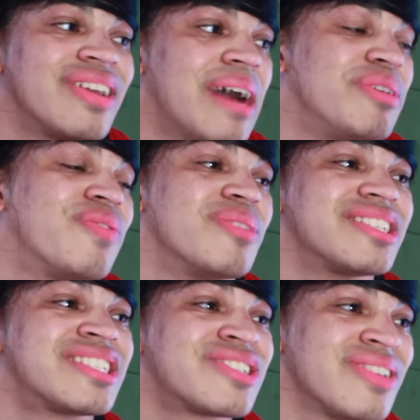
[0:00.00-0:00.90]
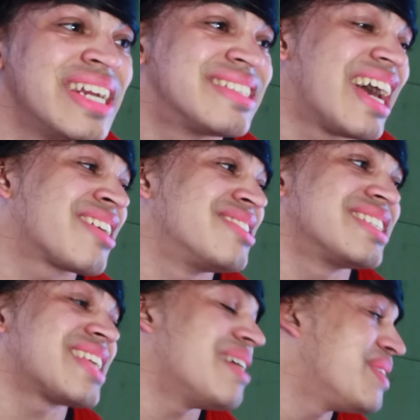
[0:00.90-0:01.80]
got me from the streets. I could
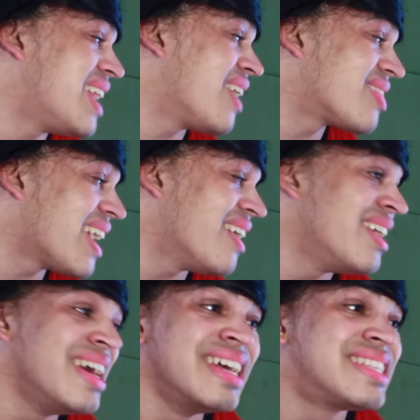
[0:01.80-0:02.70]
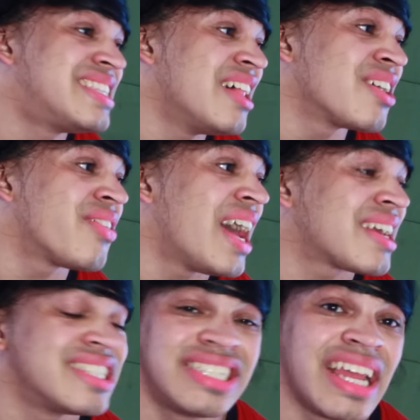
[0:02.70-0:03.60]
just been out there selling crack
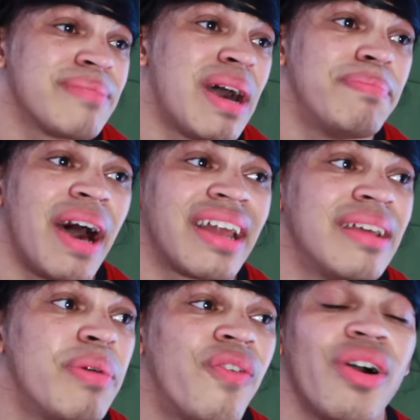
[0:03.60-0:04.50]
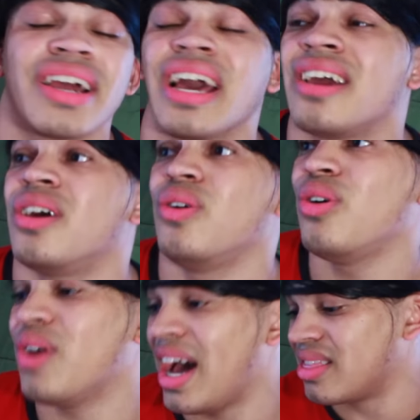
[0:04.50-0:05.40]
and shaking my body before I got here.
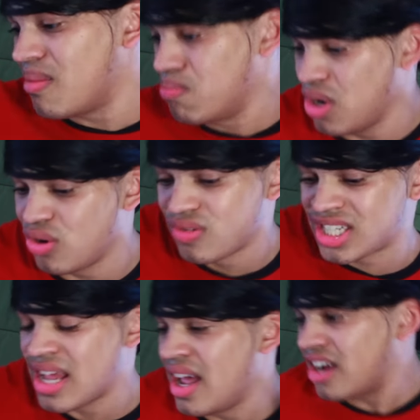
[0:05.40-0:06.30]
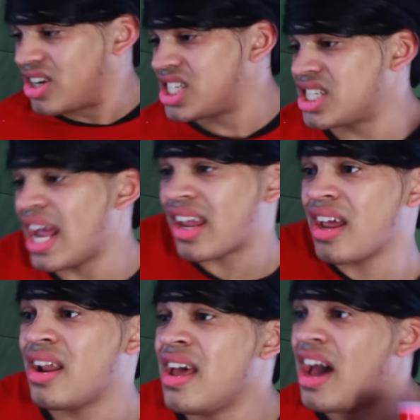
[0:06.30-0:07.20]
Ooh, I had the moves. I could shake
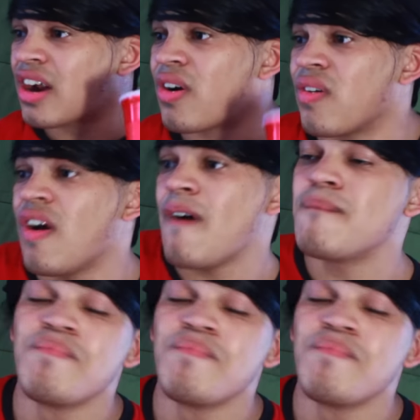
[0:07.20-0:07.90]
it. I could roam.